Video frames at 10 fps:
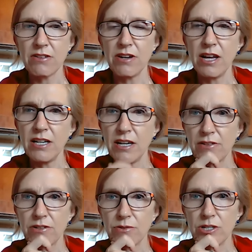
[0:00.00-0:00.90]
Are there any
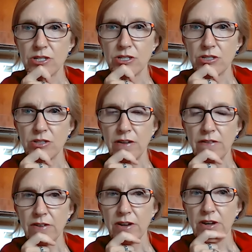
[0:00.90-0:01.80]
other questions you
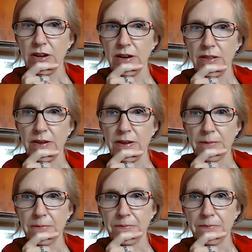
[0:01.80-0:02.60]
have on that?